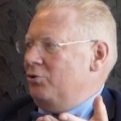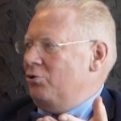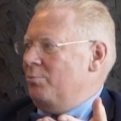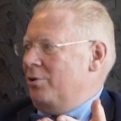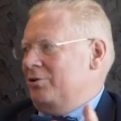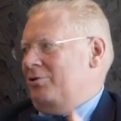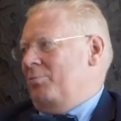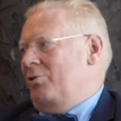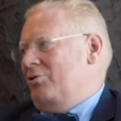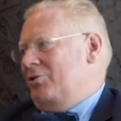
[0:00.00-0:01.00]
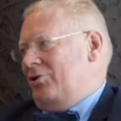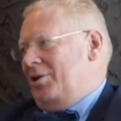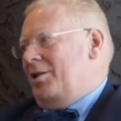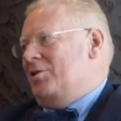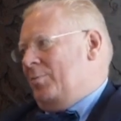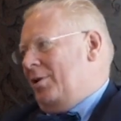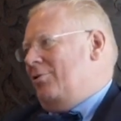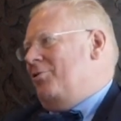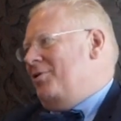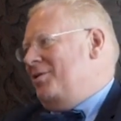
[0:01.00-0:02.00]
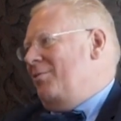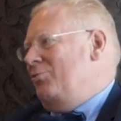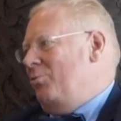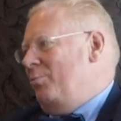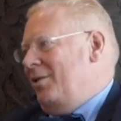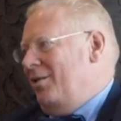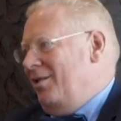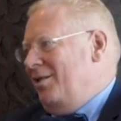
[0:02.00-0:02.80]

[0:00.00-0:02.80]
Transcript: toolbox, because genetically speaking, you're the same human being.